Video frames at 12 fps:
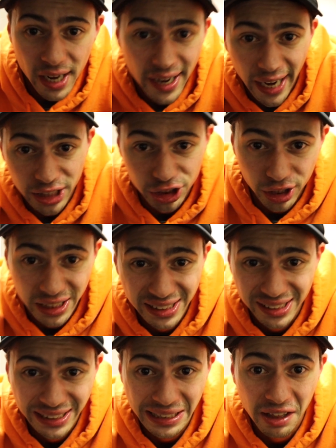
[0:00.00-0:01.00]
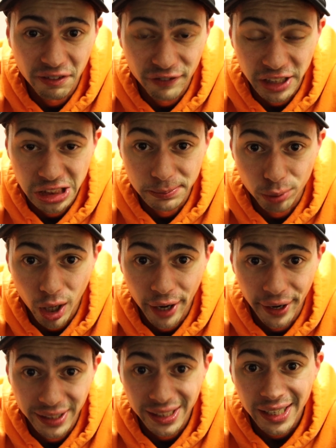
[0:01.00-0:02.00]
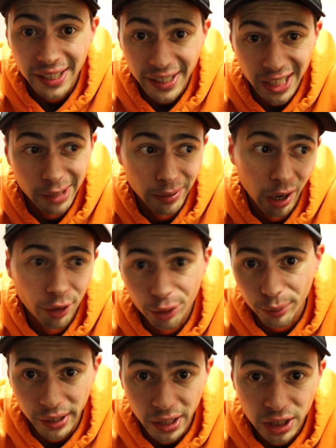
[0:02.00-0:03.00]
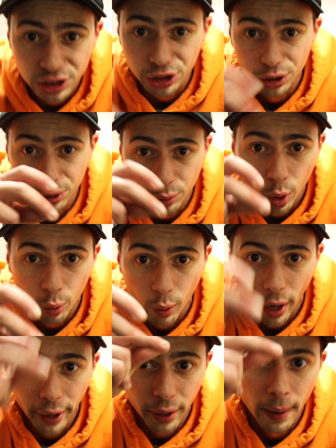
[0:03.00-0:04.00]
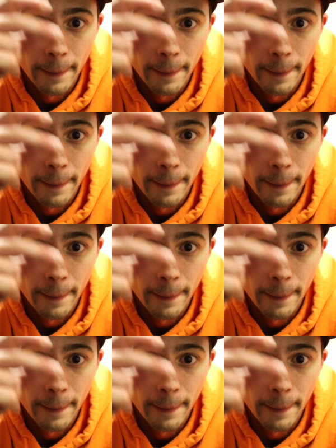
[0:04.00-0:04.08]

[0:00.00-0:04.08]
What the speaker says: and you're gonna see the finished product in about 3, 2, 1.